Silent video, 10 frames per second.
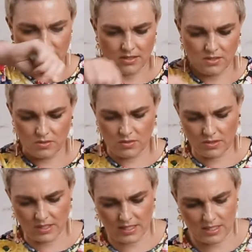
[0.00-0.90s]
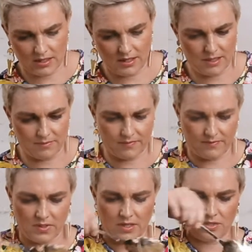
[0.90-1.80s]
Look at, yeah.
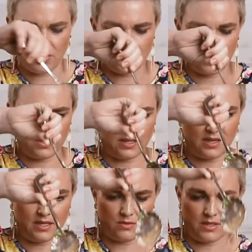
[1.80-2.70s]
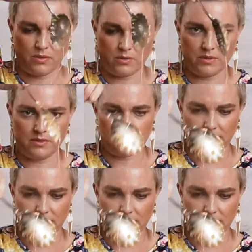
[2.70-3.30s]
All right, no, don't look at that. That's really awkward.